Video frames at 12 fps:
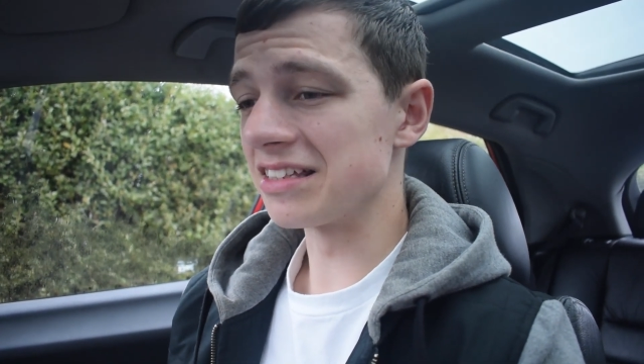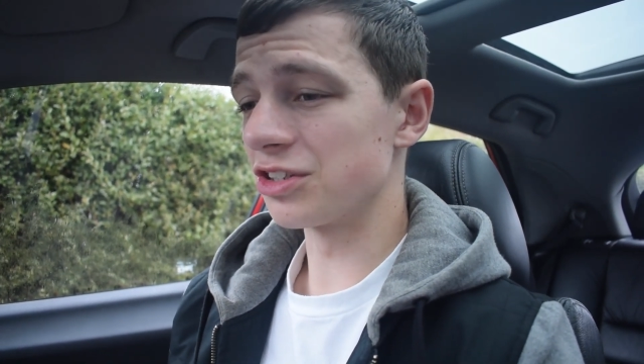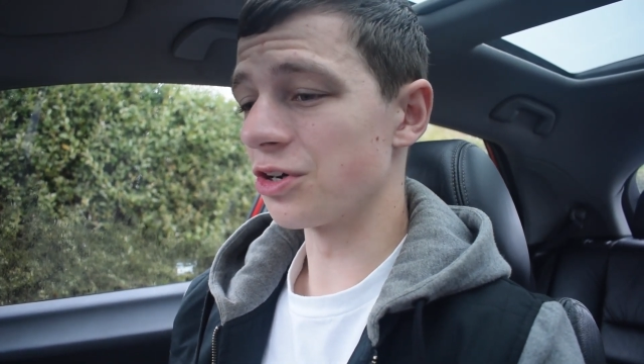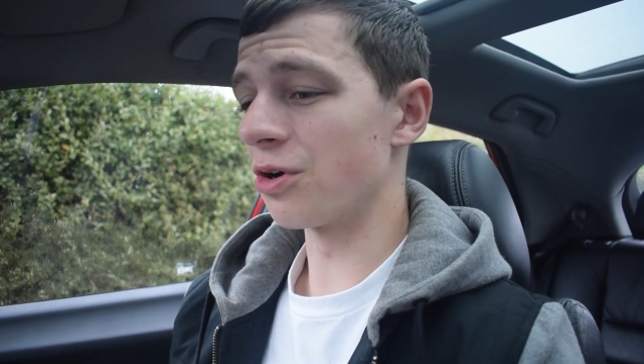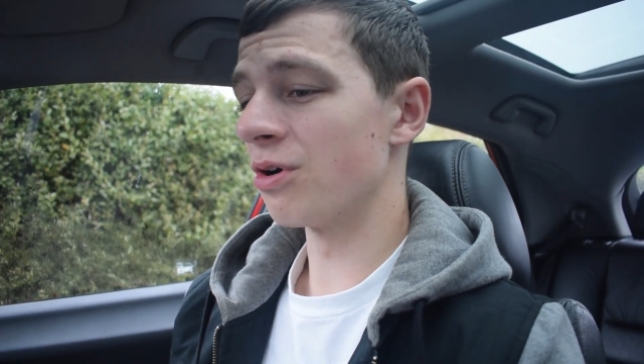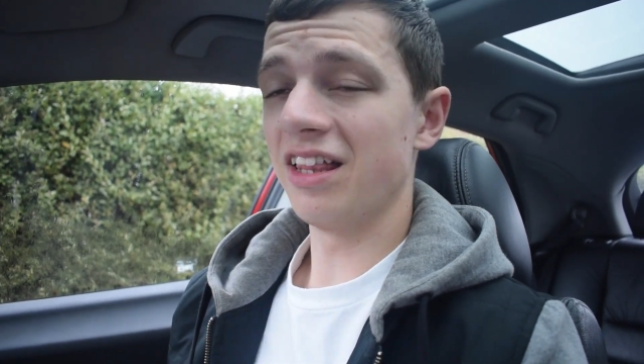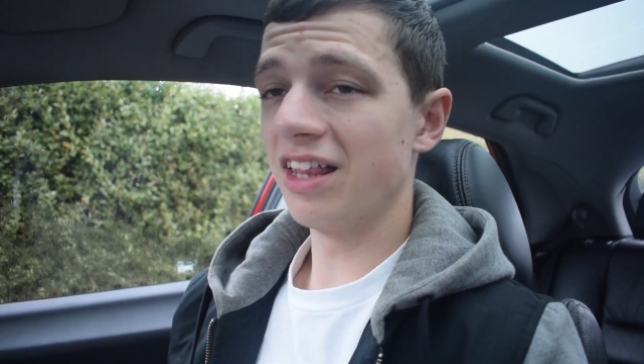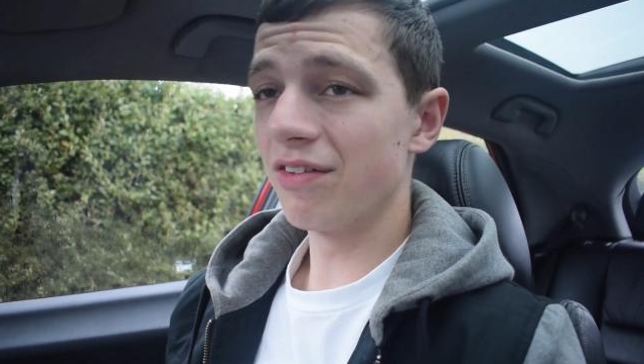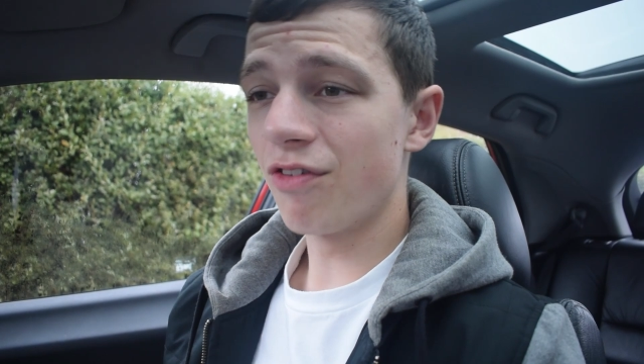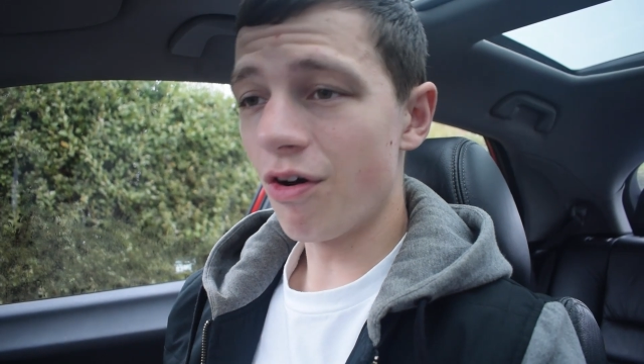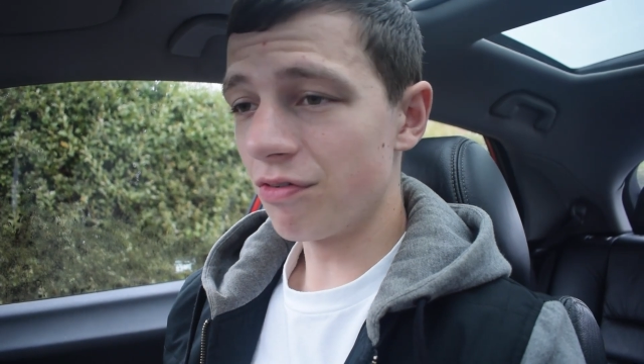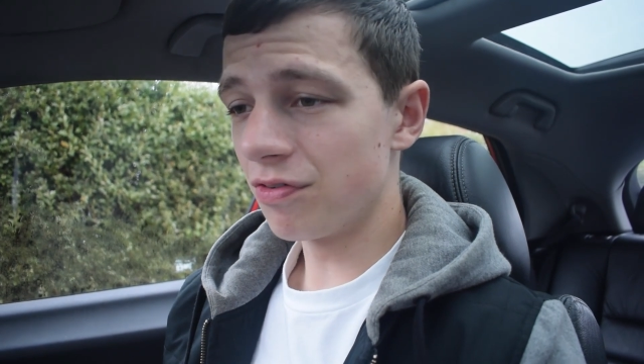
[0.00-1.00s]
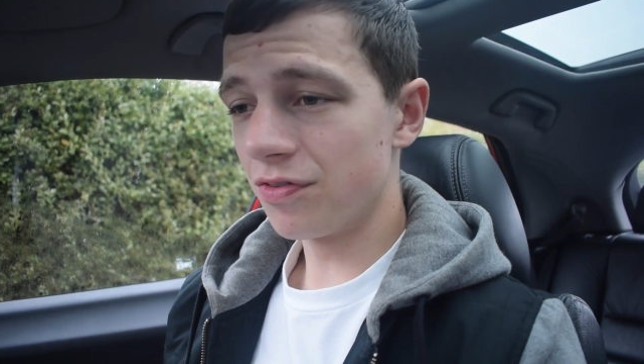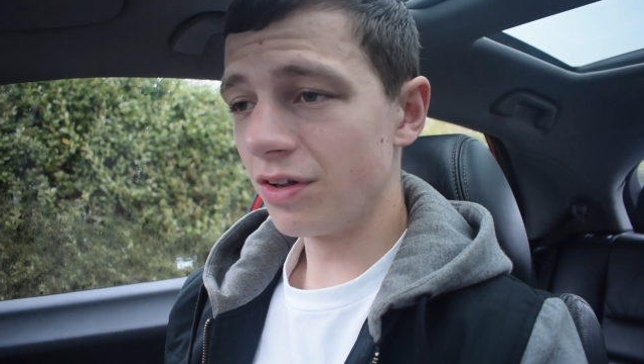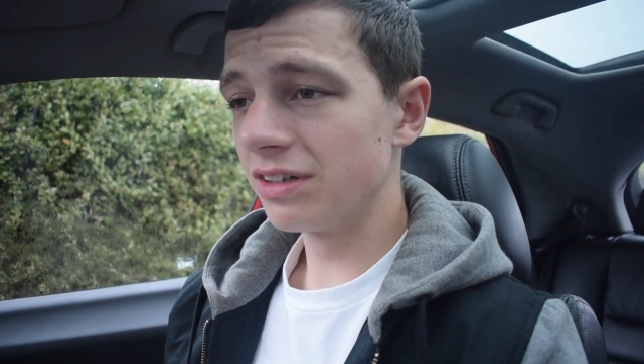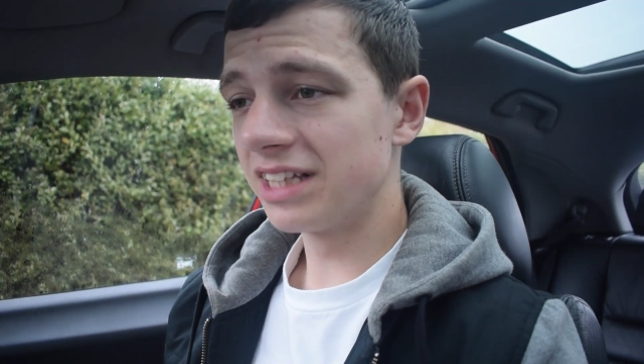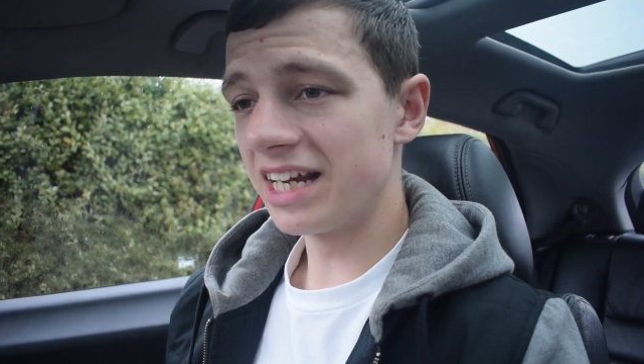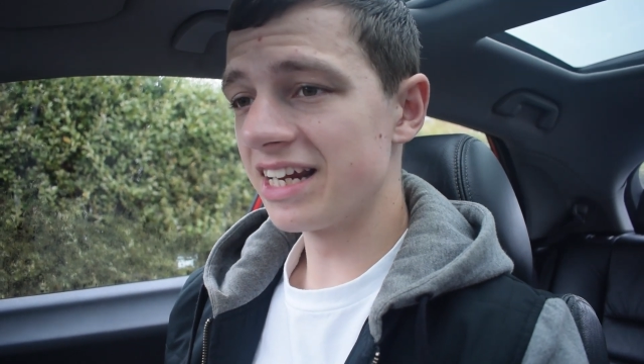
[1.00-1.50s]
so they've got
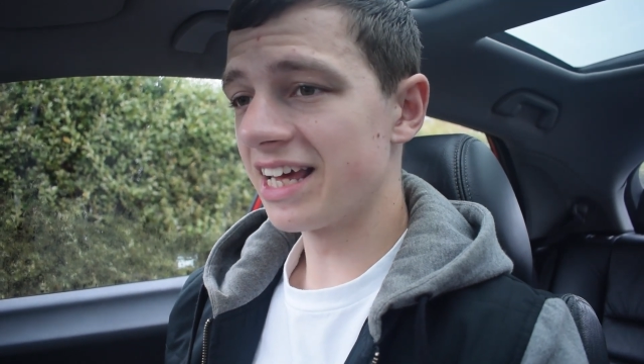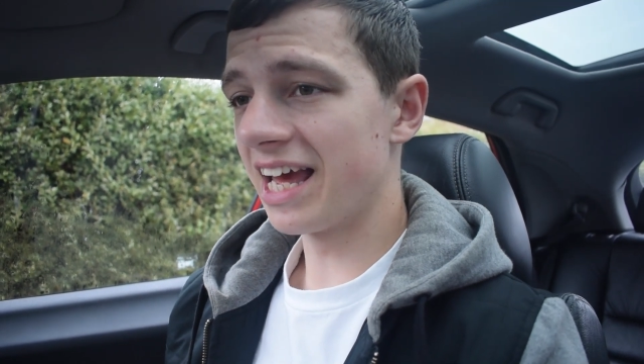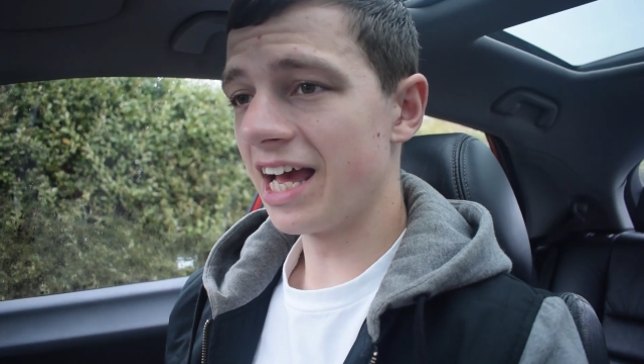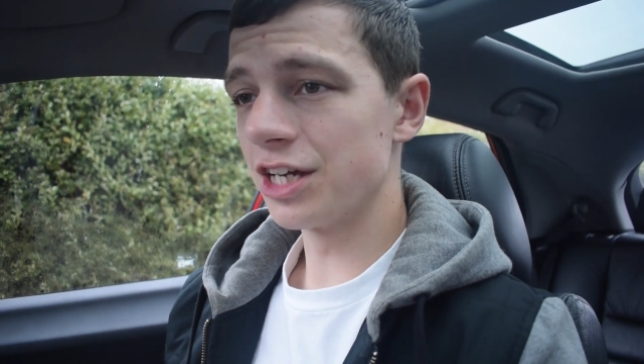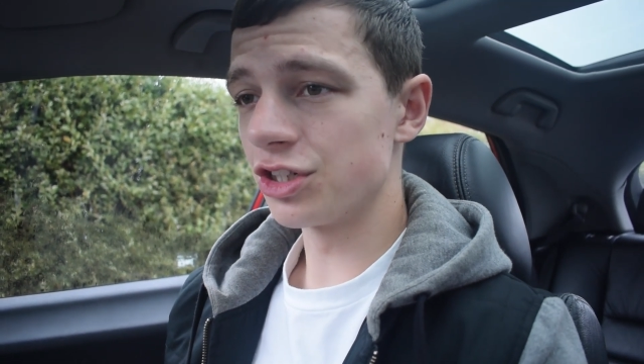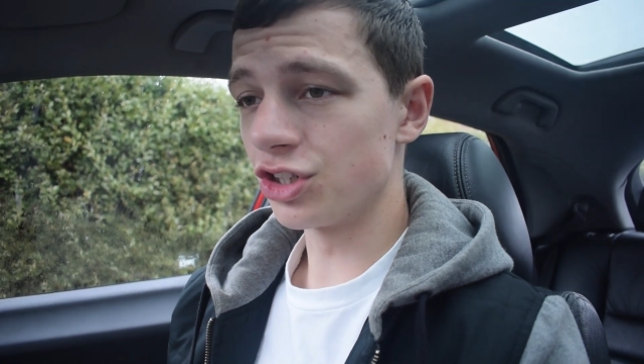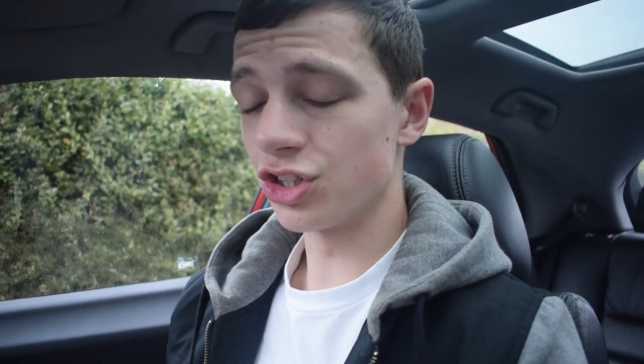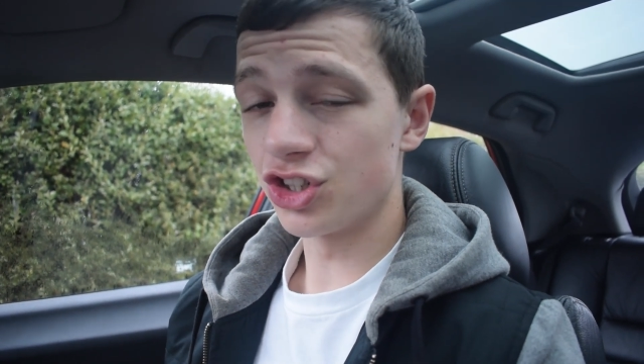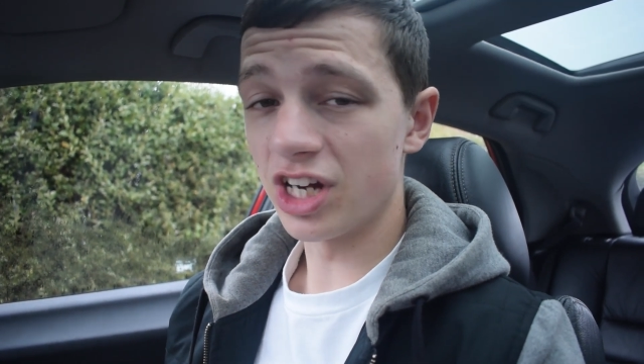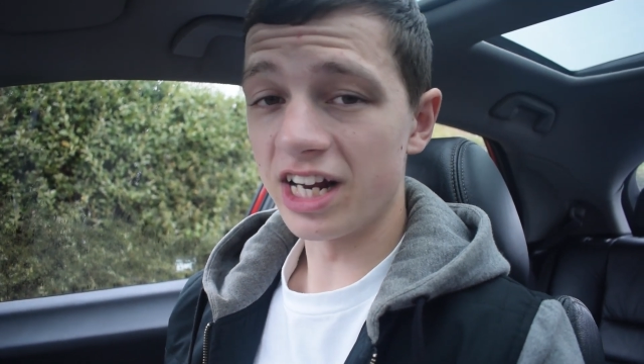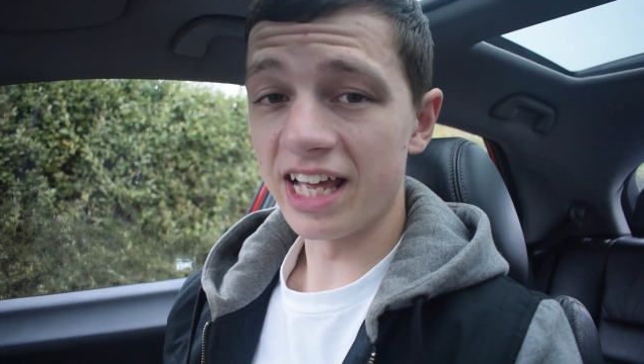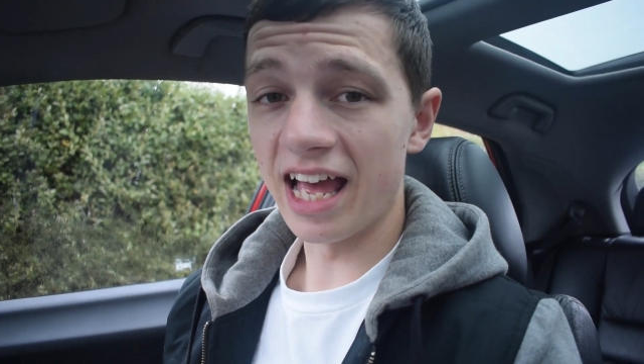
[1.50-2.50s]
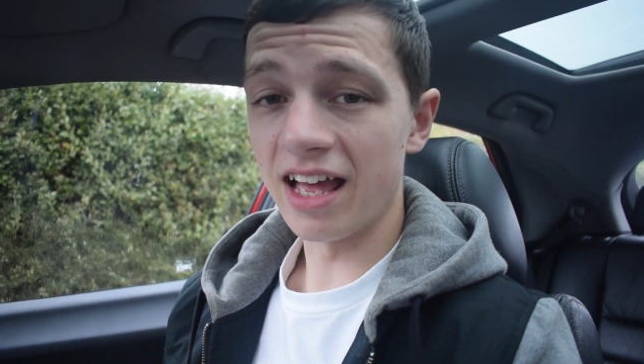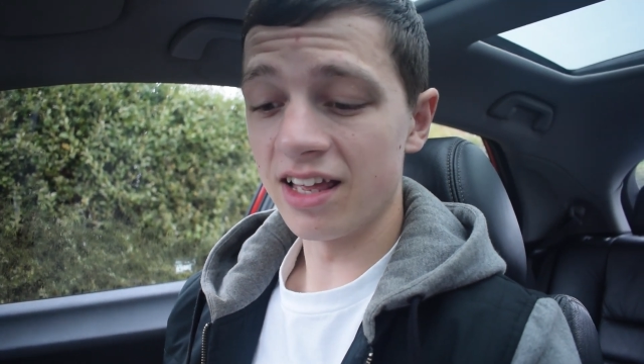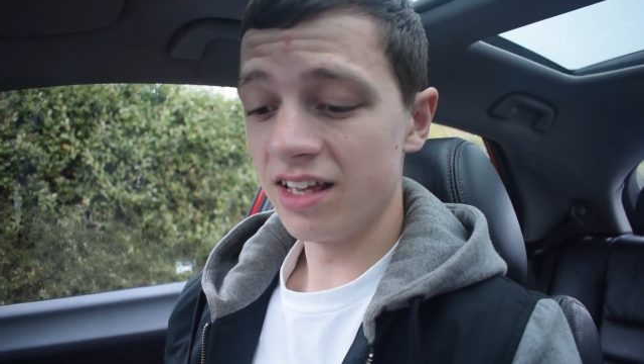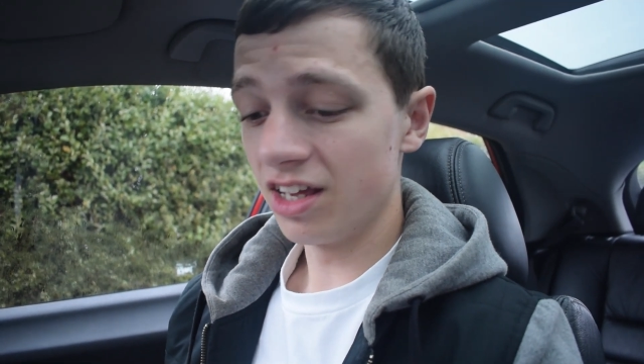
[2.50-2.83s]
full dedication just trying to get